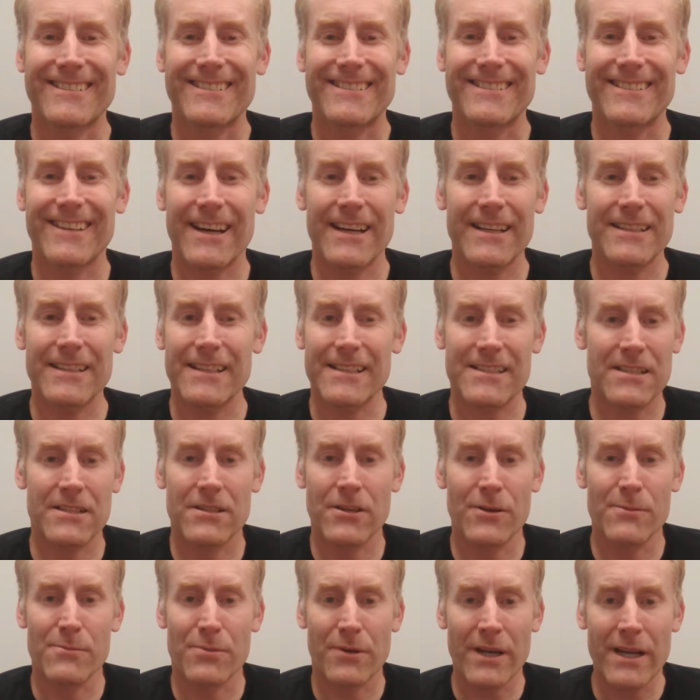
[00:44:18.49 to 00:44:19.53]
Right? It's a
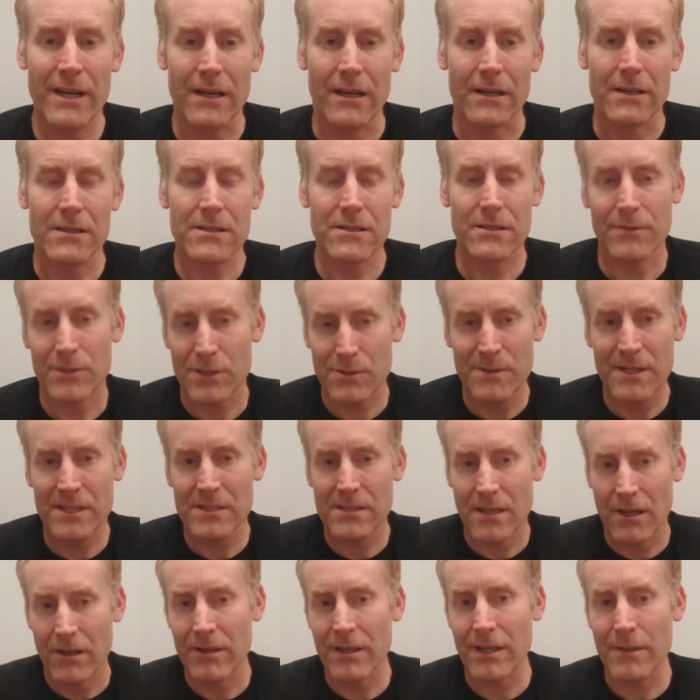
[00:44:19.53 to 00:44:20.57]
no-brainer. So which means
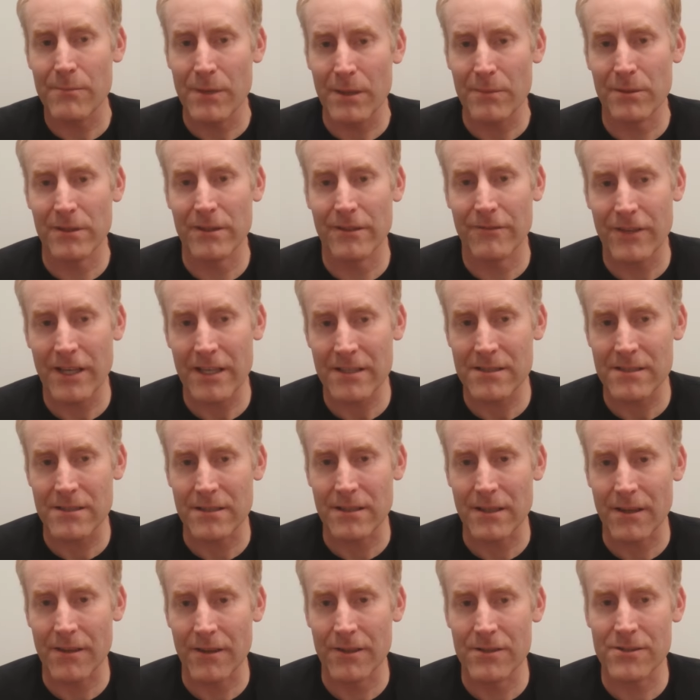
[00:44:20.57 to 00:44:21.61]
the only people invested
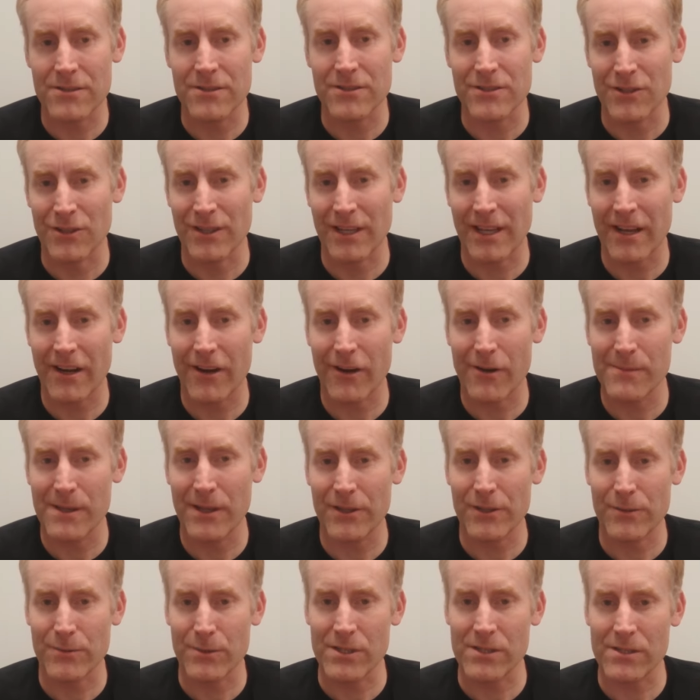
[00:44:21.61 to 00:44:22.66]
in it are those that don't care
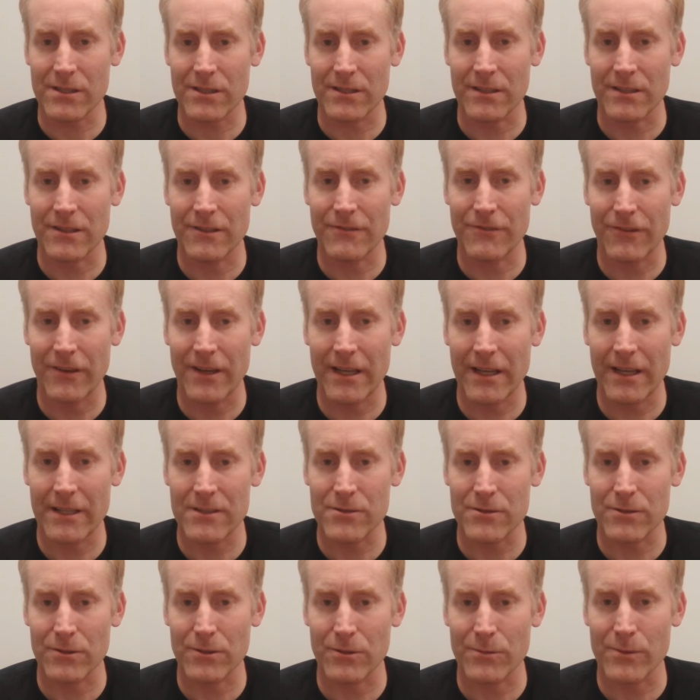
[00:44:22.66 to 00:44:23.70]
about the risk and can
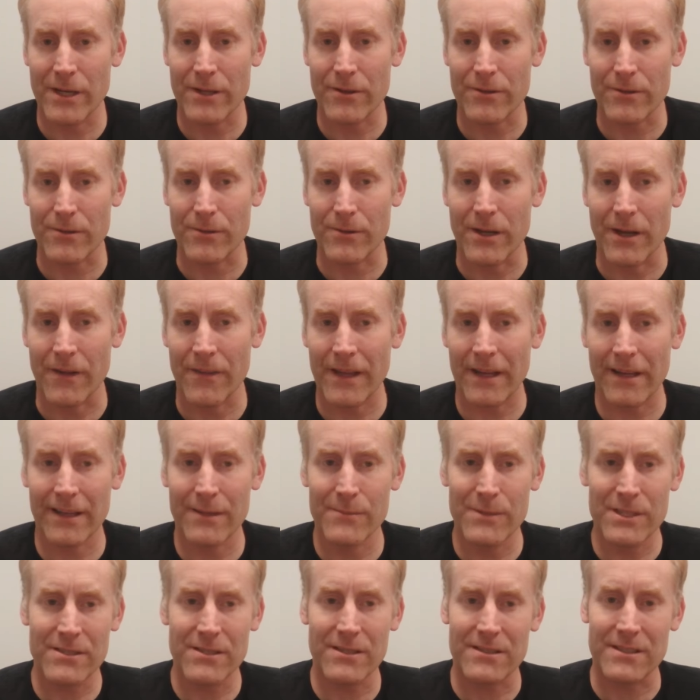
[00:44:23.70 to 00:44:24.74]
finance it all the way through. And that
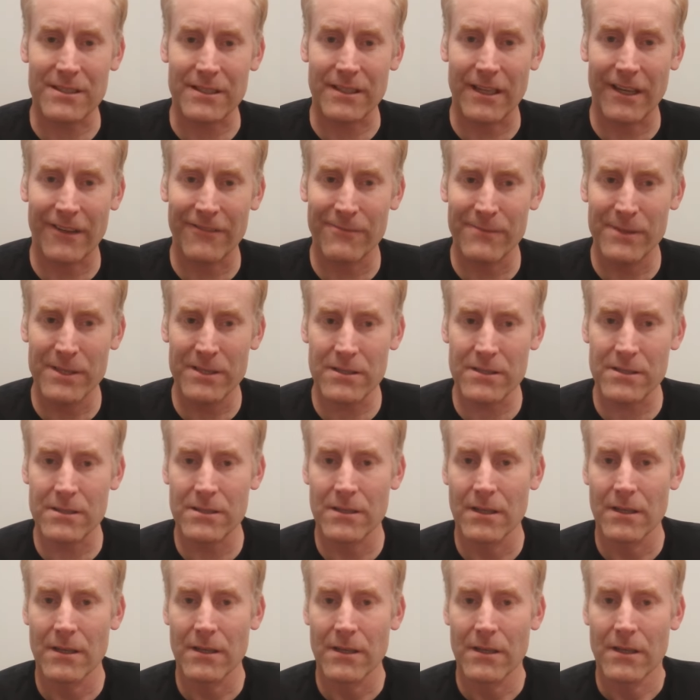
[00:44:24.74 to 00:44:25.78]
limits it to governments
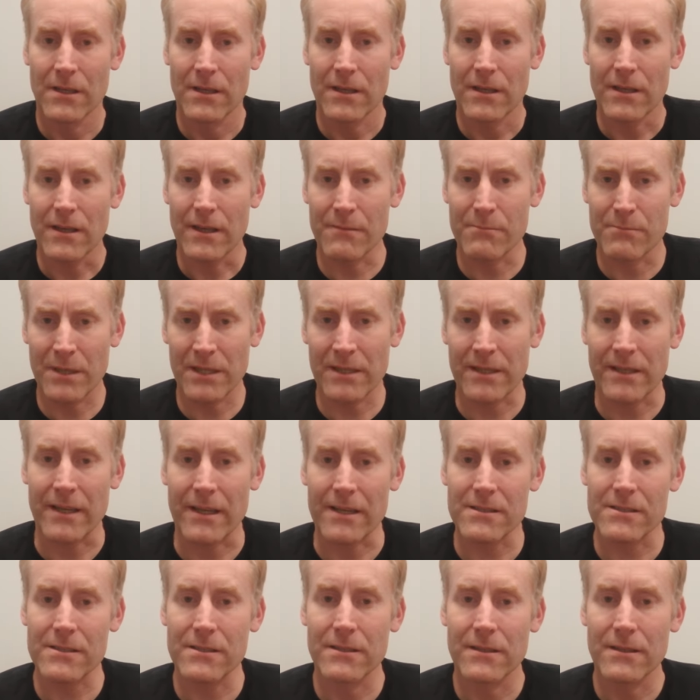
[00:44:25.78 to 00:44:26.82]
and
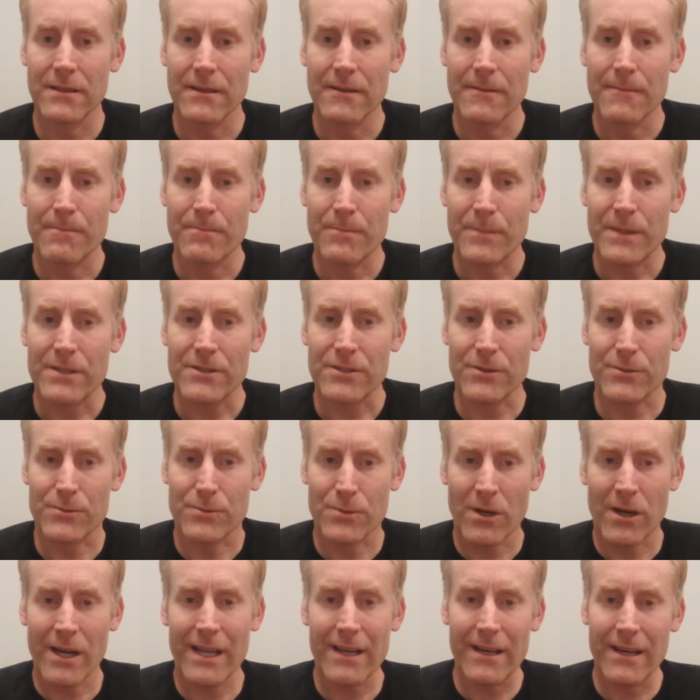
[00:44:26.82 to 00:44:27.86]
billionaires. So
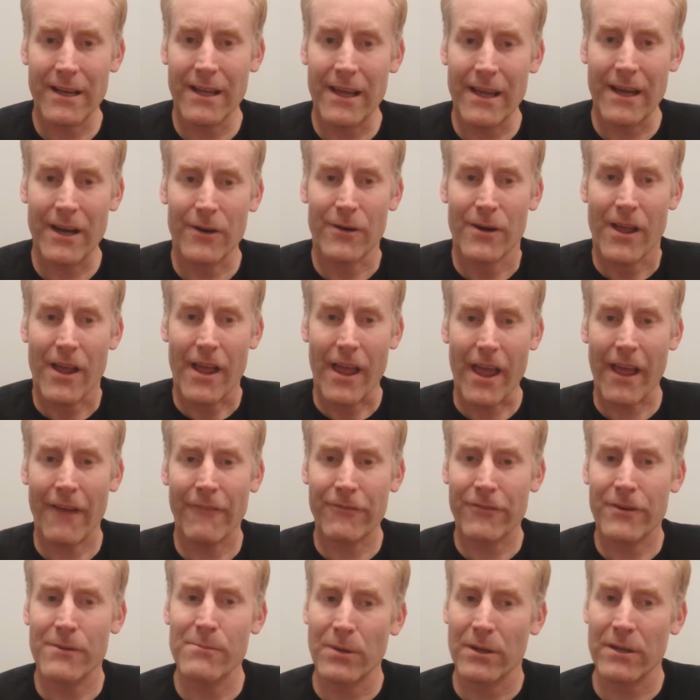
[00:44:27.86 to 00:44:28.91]
right now,
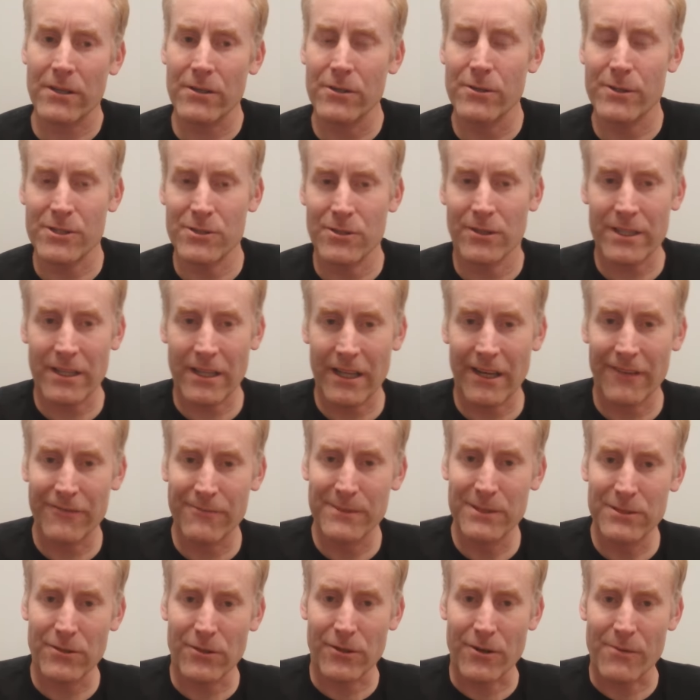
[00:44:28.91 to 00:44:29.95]
everybody who is not a
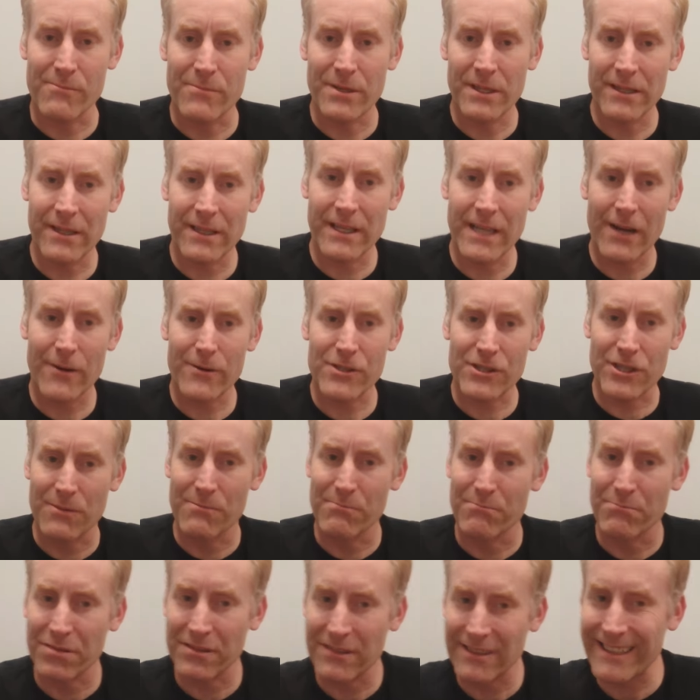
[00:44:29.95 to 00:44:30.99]
government or a billionaire is
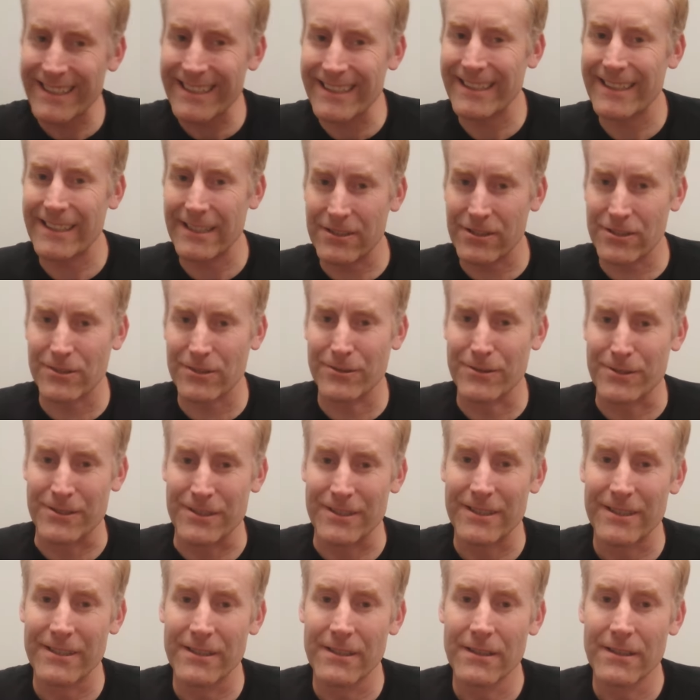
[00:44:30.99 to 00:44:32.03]
completely excluded